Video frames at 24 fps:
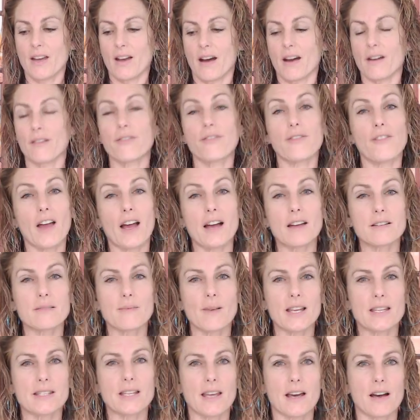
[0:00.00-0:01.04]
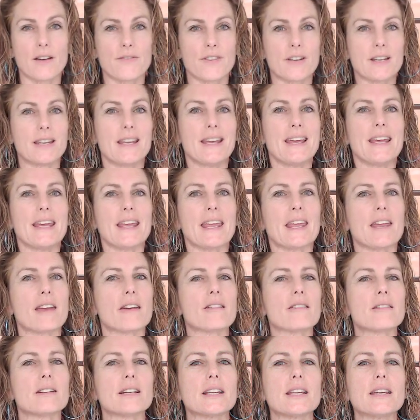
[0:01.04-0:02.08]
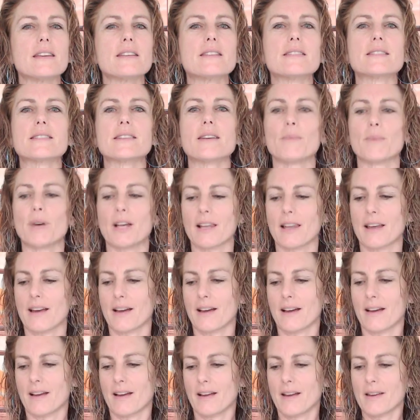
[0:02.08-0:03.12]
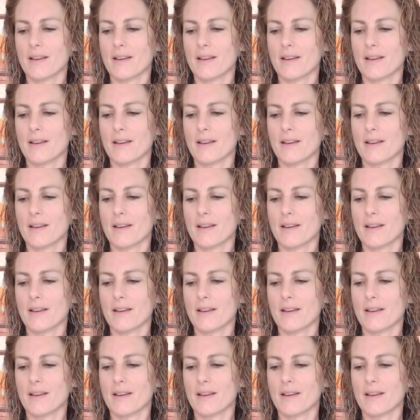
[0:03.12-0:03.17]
I've found myself in eerily similar